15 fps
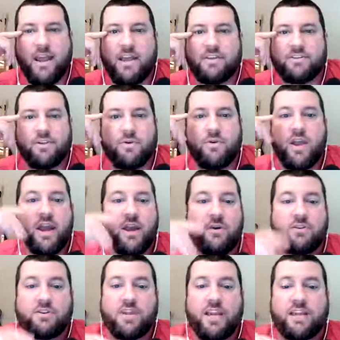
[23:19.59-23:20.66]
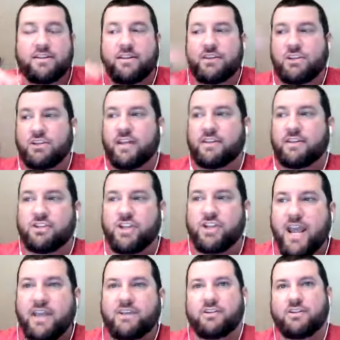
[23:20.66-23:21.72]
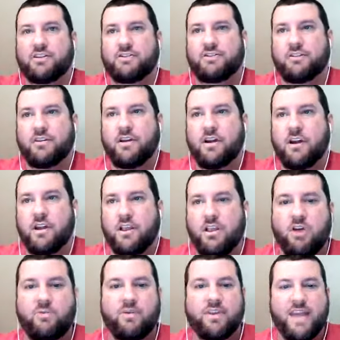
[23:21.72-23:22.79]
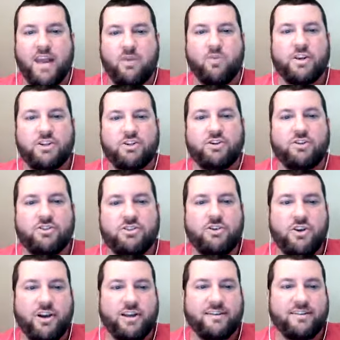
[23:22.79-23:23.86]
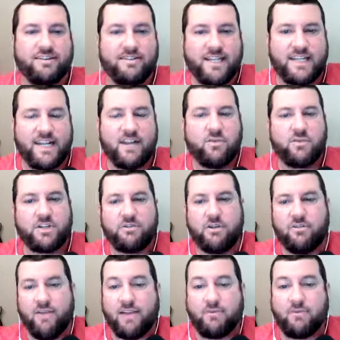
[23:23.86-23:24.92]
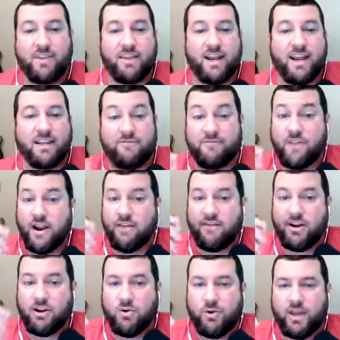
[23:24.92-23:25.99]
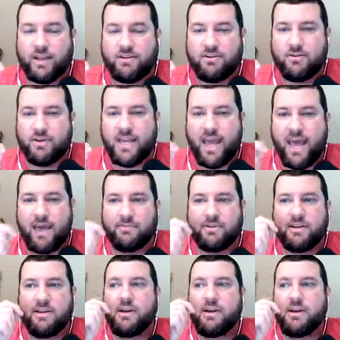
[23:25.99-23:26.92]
So it changes along with kind of what you're starting to see and what you interact with, and it's very, very quick to adapt